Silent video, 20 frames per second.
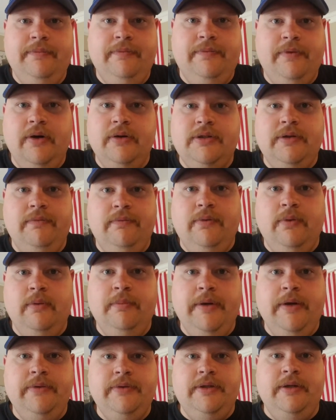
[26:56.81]
first and
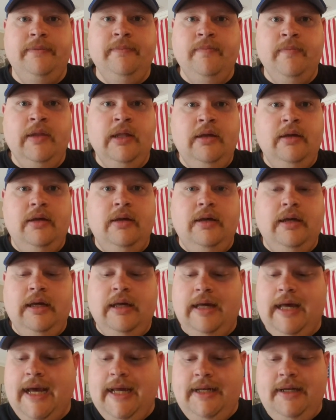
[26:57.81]
foremost.
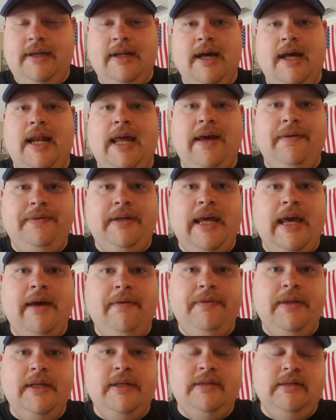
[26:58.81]
I did not have to
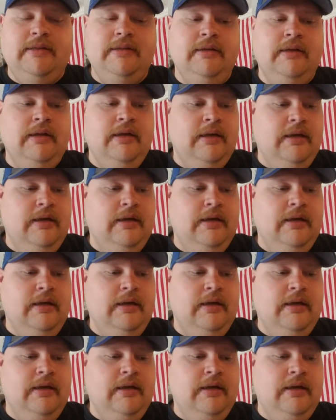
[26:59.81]
have this.